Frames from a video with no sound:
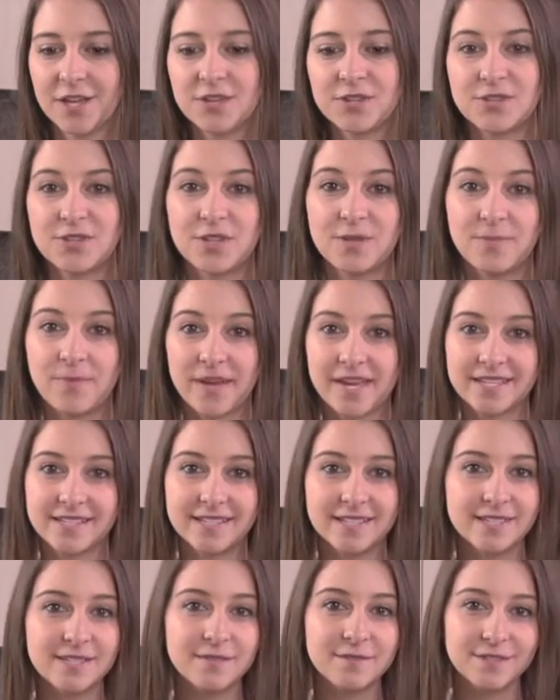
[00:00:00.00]
So the
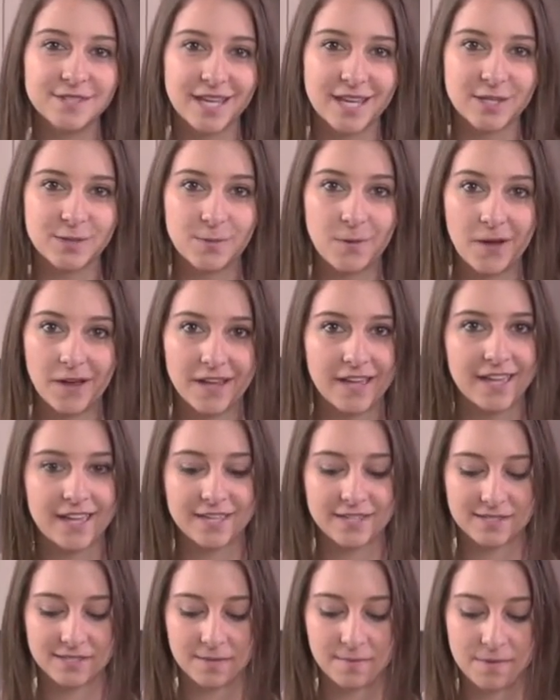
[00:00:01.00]
basis of Seswaa
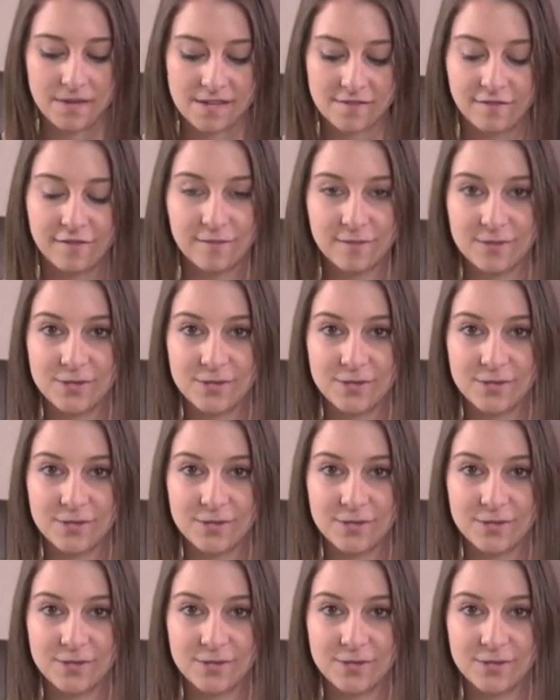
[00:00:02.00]
is the beef.